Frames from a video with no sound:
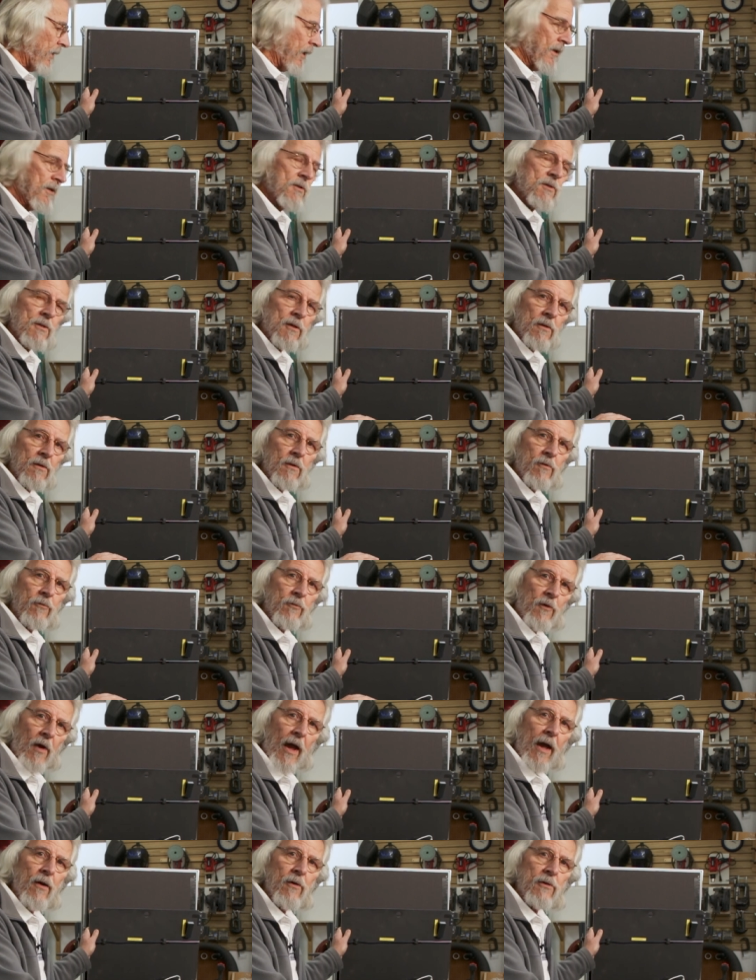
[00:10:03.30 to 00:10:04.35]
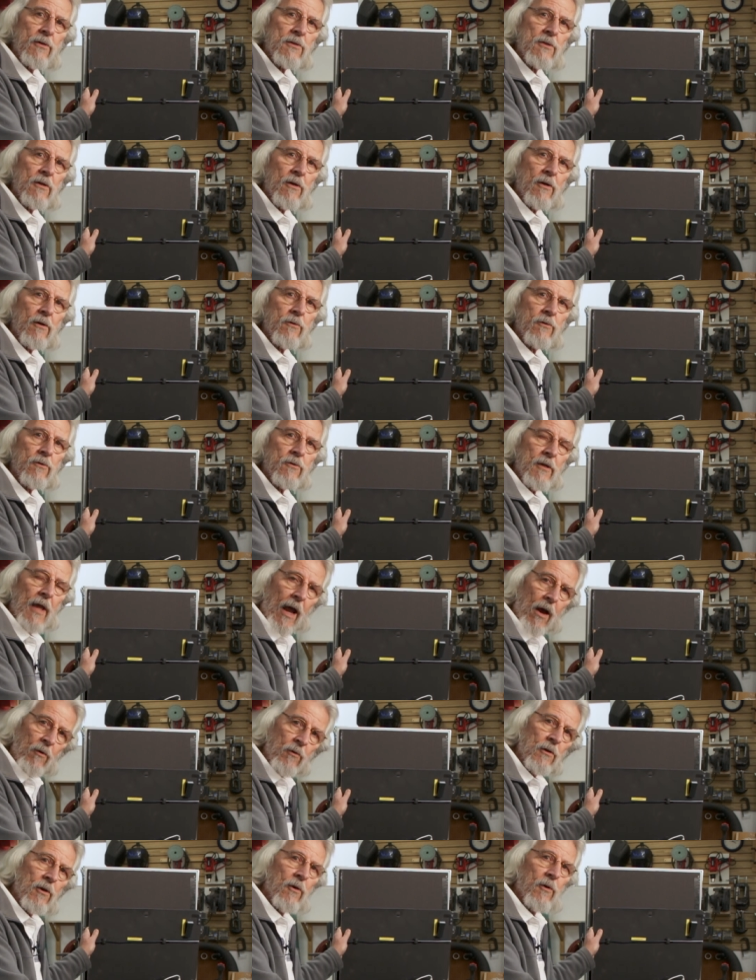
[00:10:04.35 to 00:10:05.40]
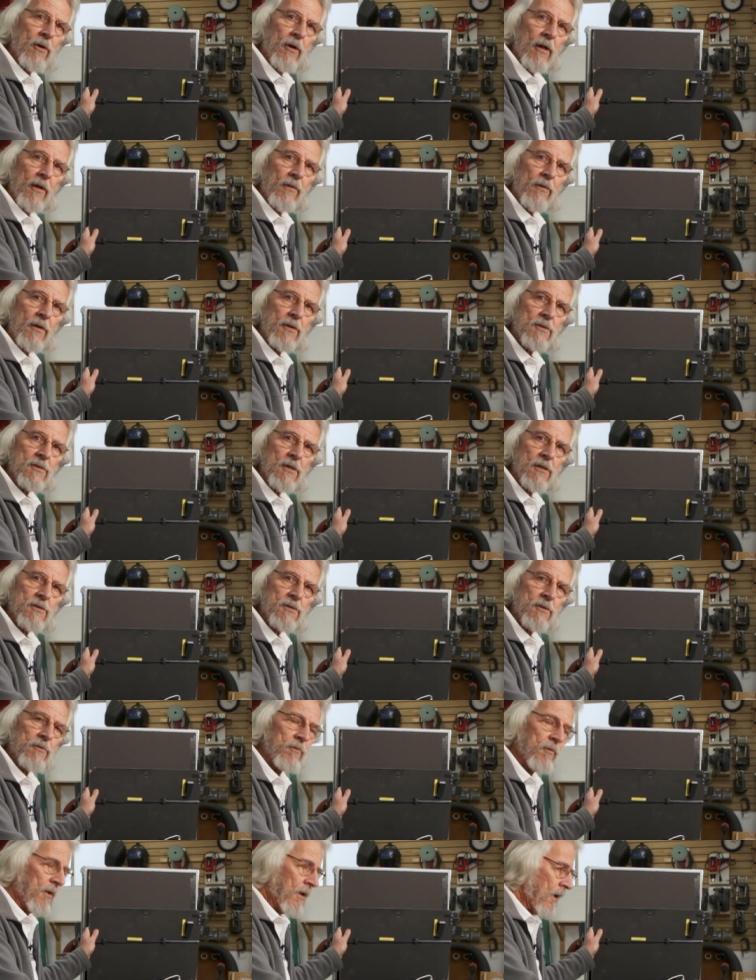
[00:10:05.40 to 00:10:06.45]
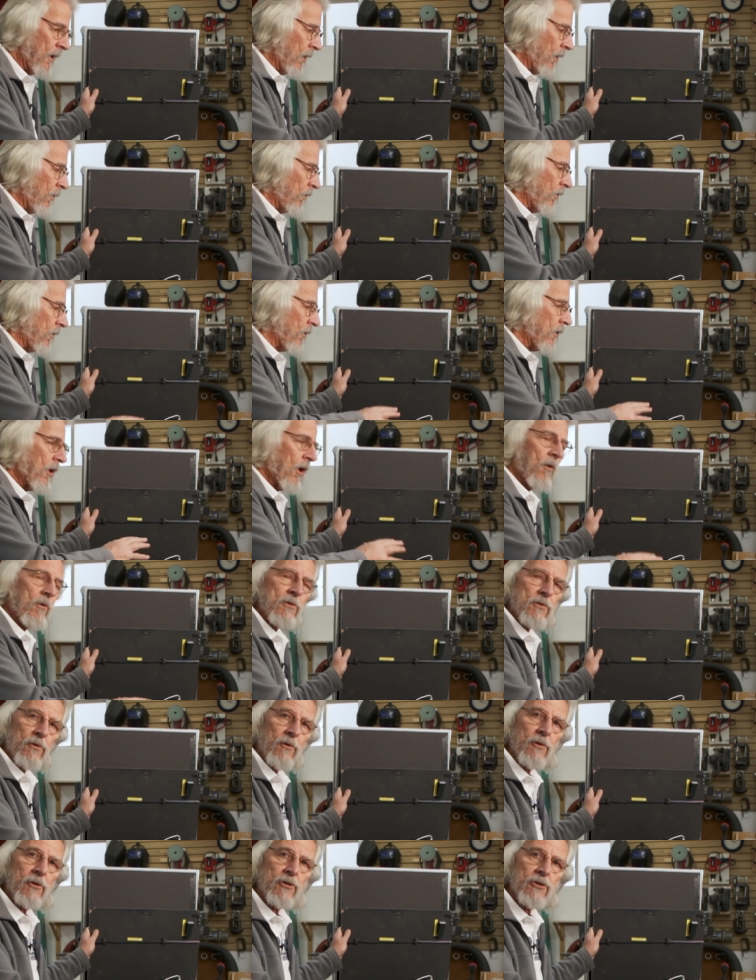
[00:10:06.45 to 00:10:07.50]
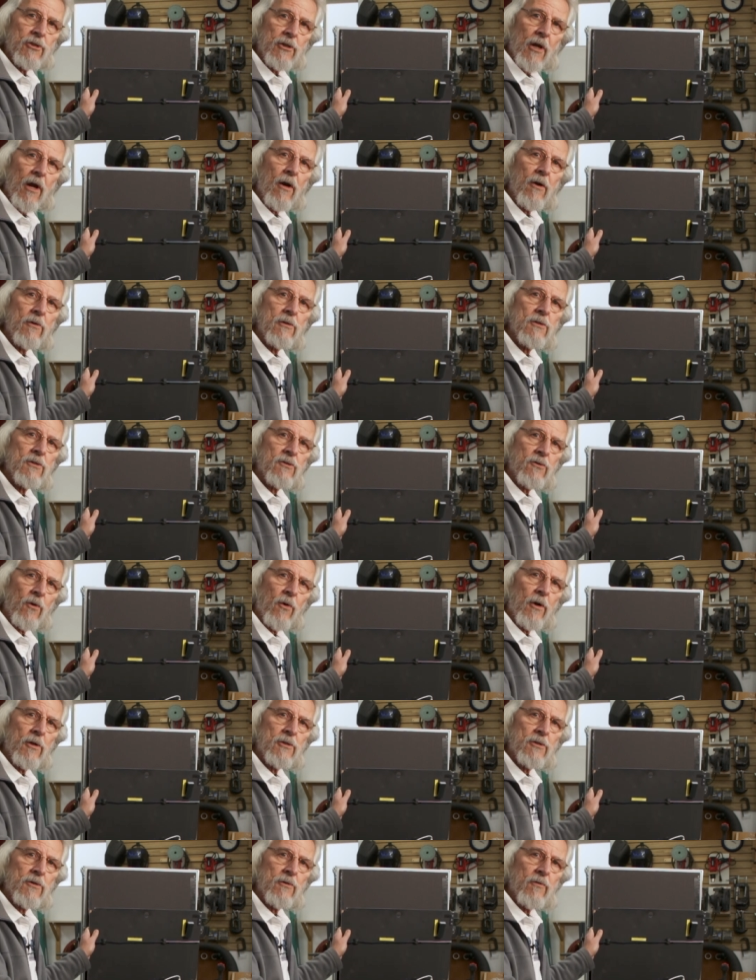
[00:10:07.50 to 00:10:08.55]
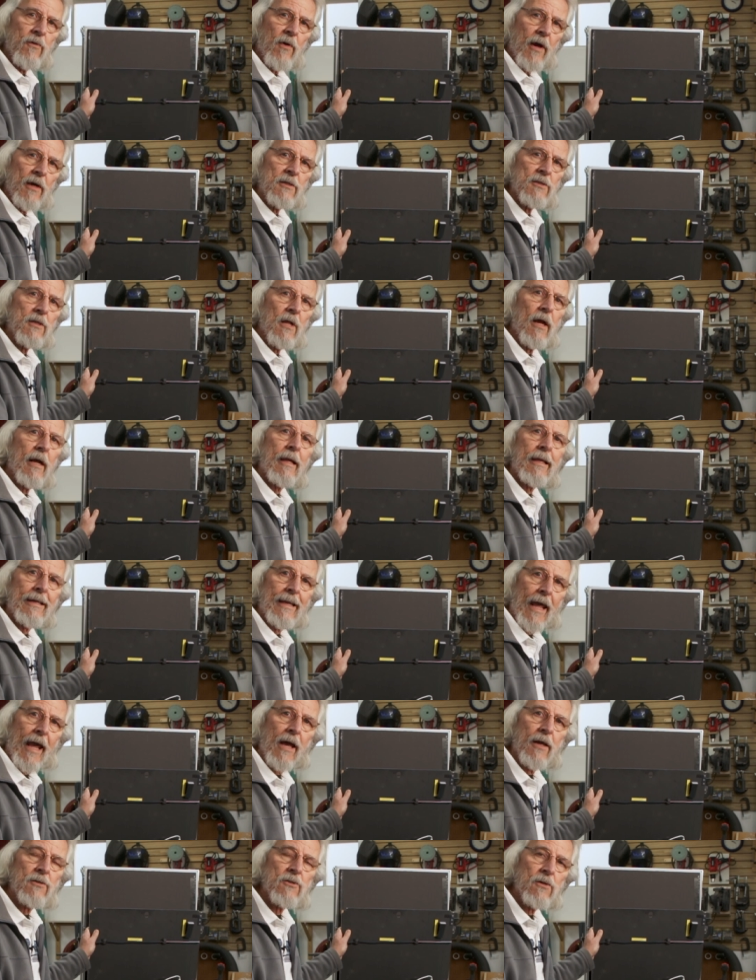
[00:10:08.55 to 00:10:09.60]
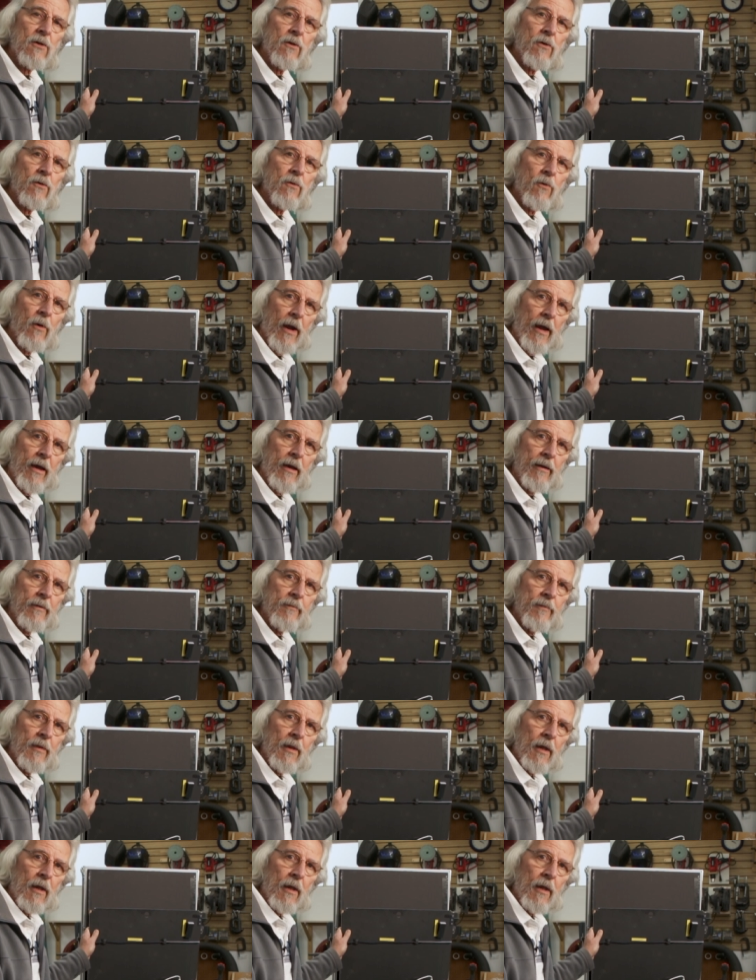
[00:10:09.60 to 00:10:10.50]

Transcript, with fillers: means that the files that are downloaded on this system will go to a shared storage device like a NAS or an array.